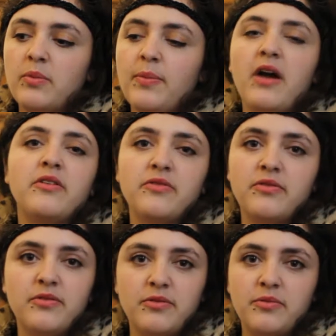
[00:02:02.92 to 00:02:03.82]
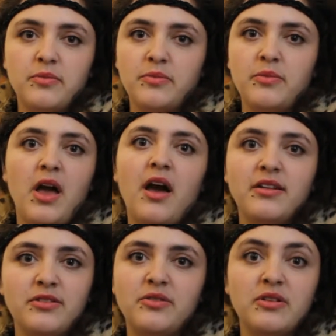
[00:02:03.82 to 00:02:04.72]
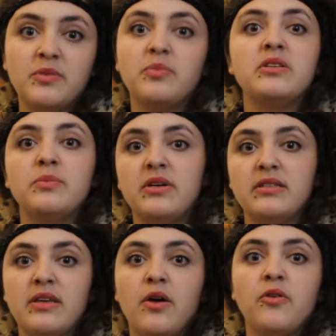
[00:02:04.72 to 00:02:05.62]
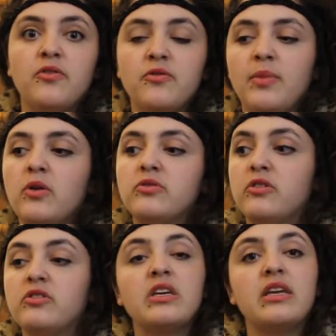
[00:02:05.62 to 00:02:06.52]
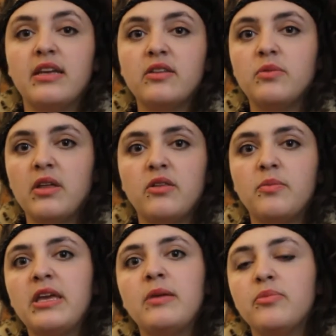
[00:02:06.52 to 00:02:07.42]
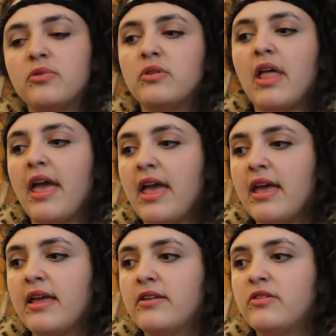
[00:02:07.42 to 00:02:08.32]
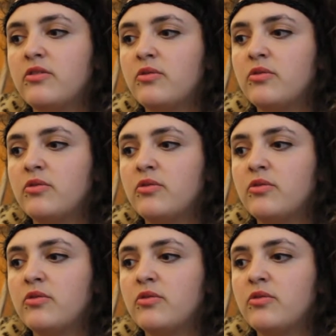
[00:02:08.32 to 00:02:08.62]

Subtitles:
part of my art is to express myself, but also to connect with other people, and,